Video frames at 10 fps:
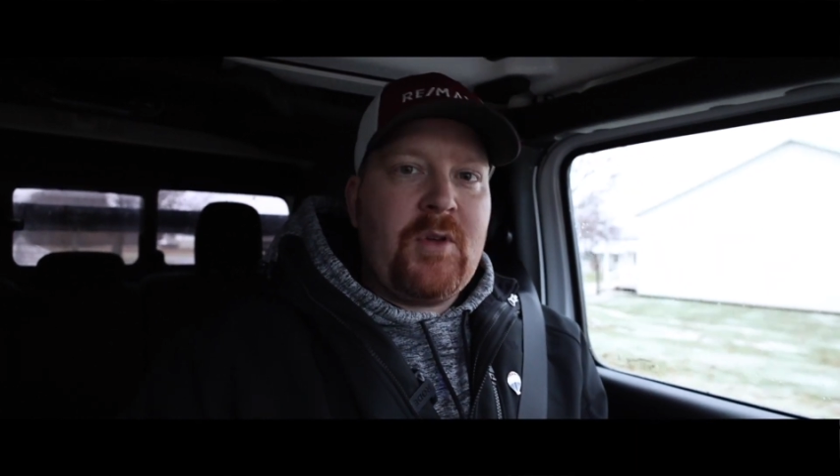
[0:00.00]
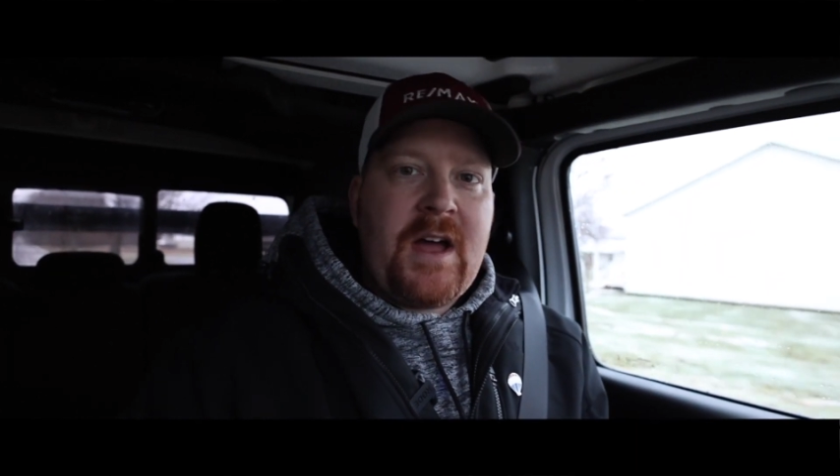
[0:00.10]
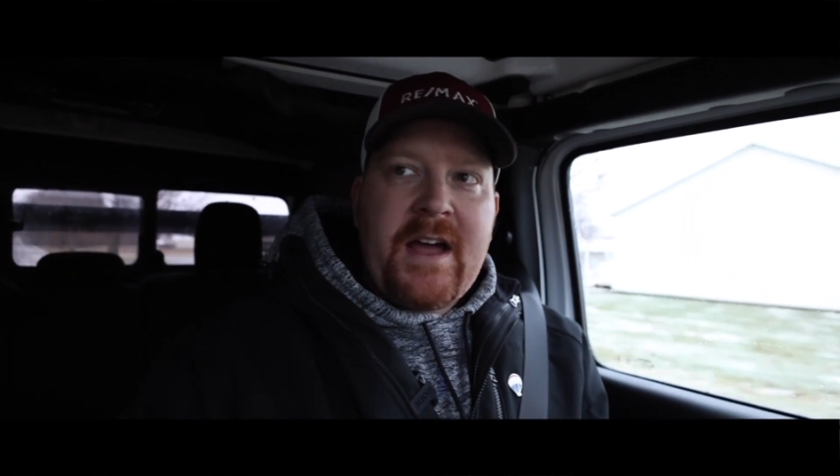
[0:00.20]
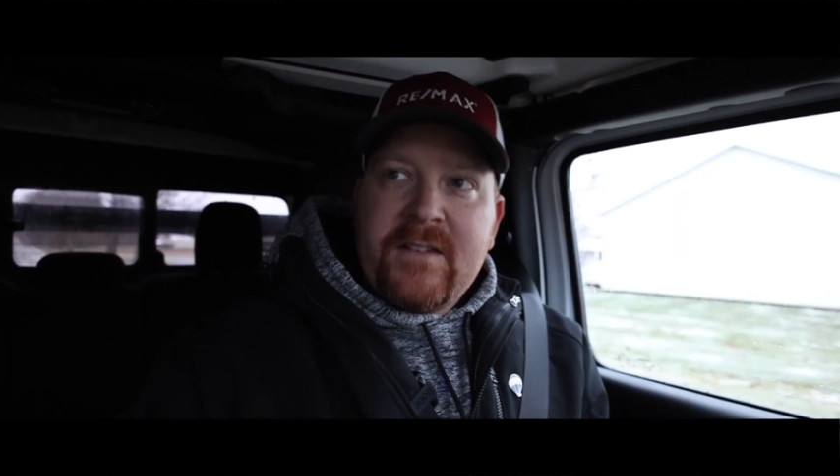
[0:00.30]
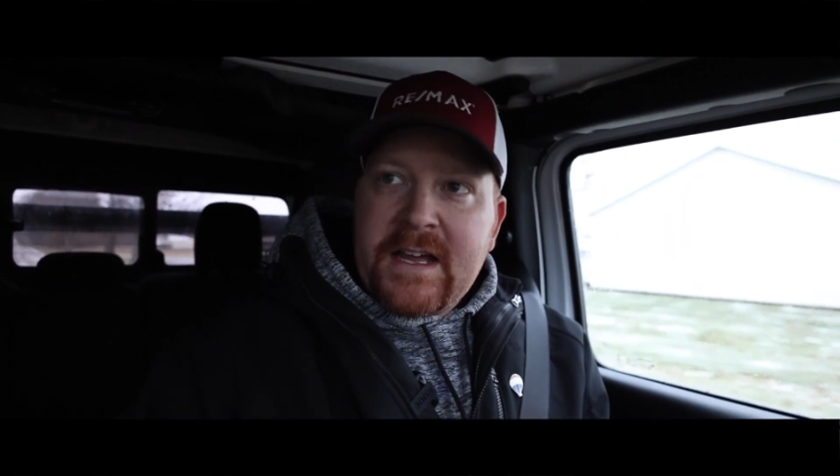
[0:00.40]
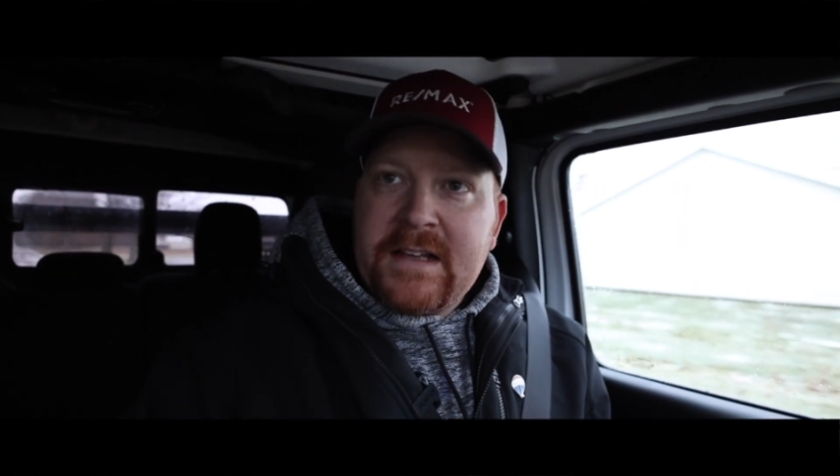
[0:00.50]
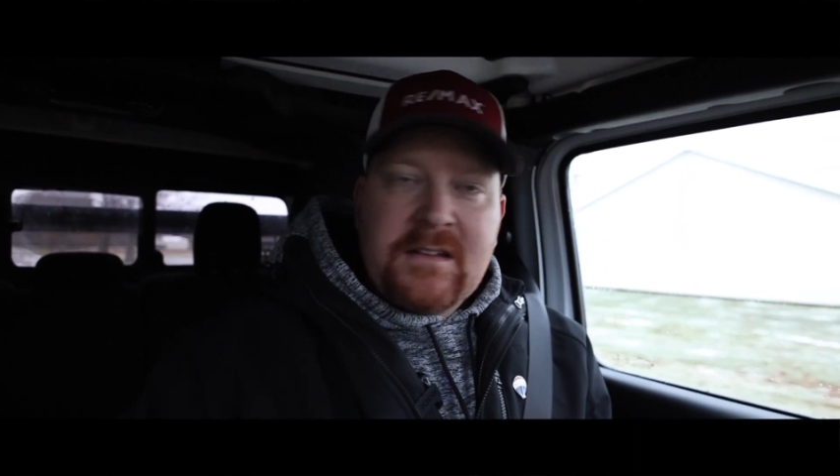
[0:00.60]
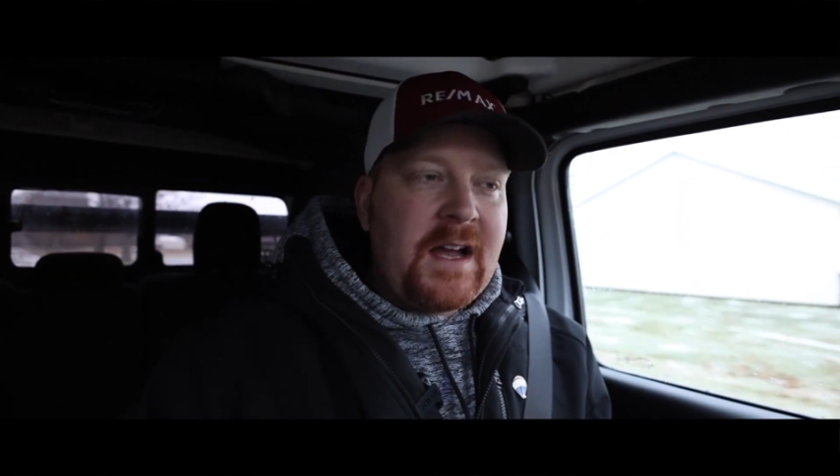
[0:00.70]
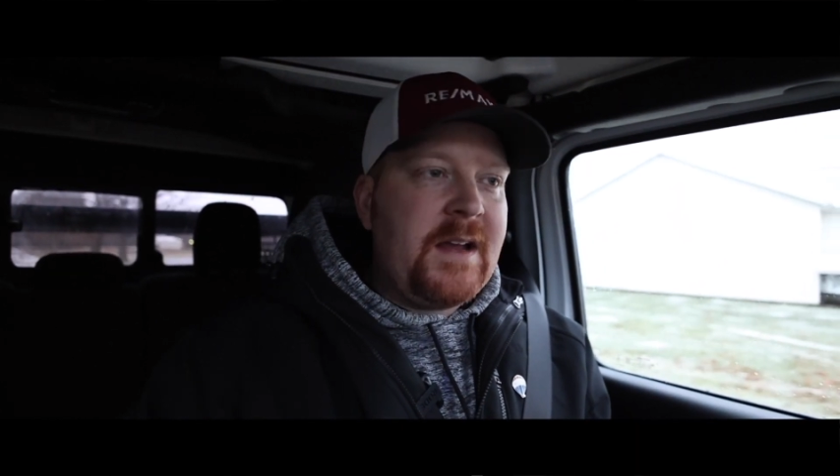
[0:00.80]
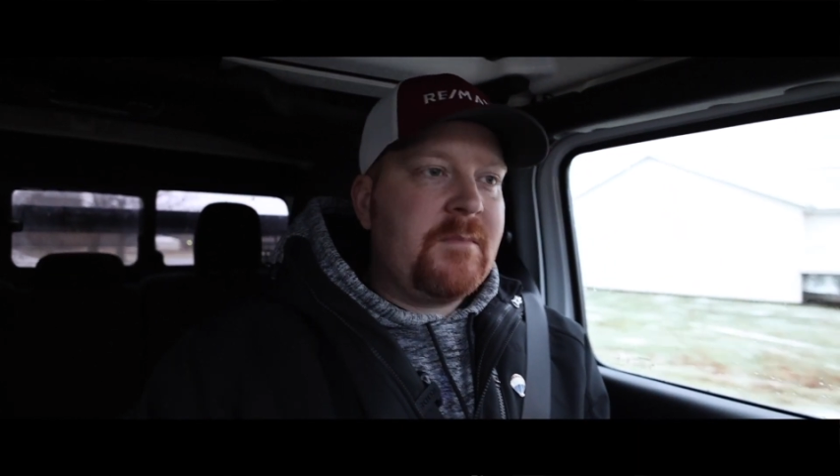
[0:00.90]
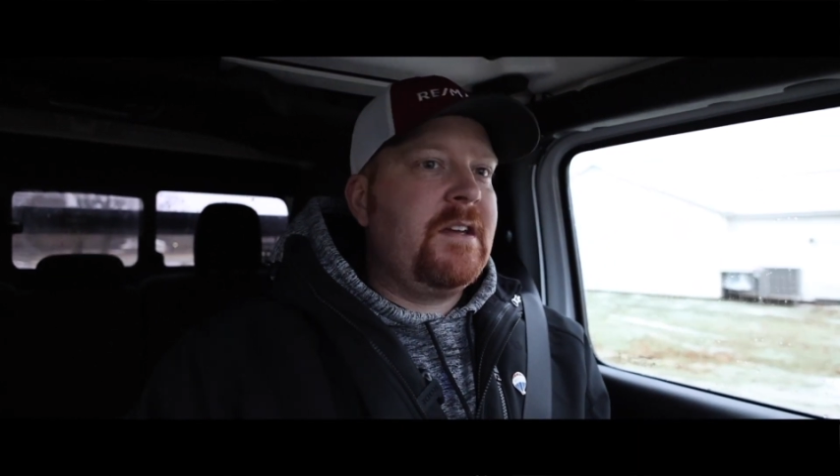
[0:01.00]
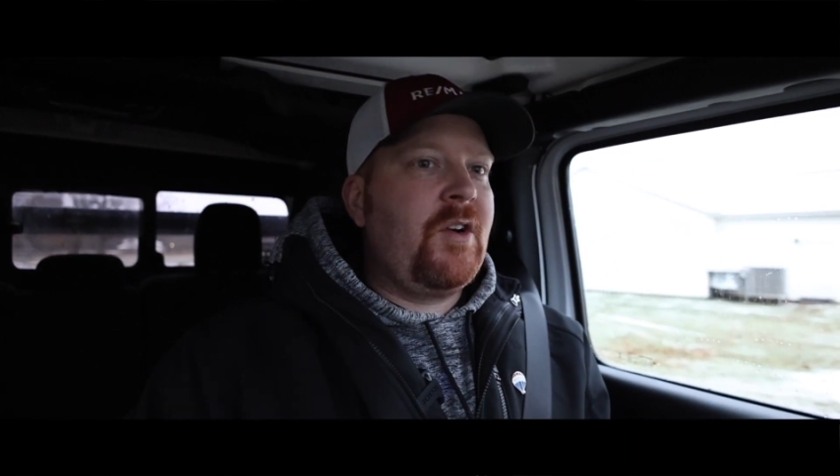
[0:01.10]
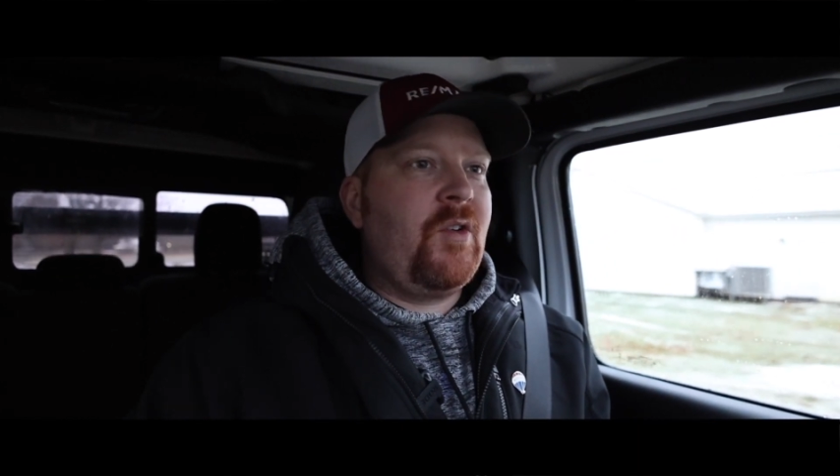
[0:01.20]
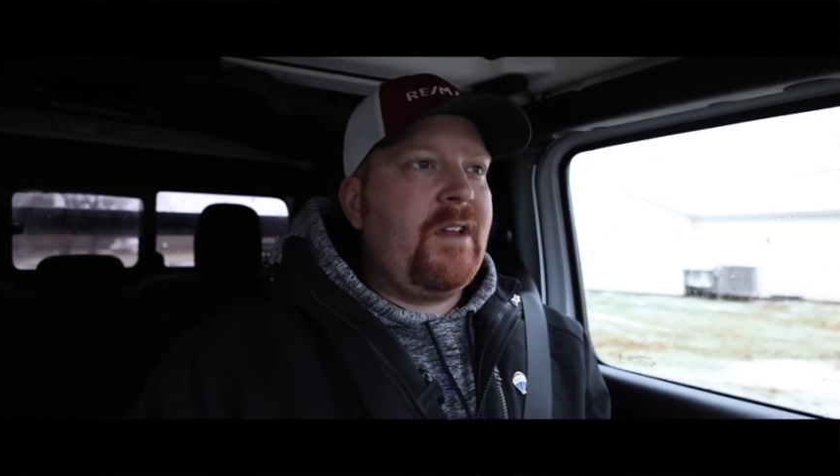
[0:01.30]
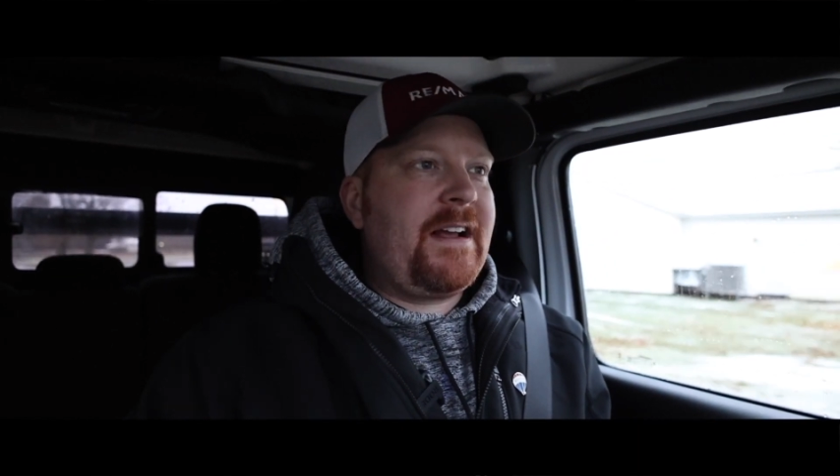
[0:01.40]
haven't had time, you
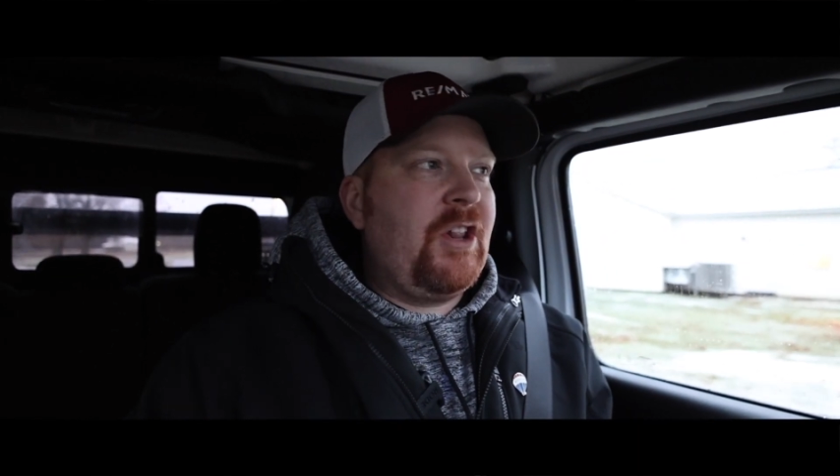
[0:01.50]
know, like a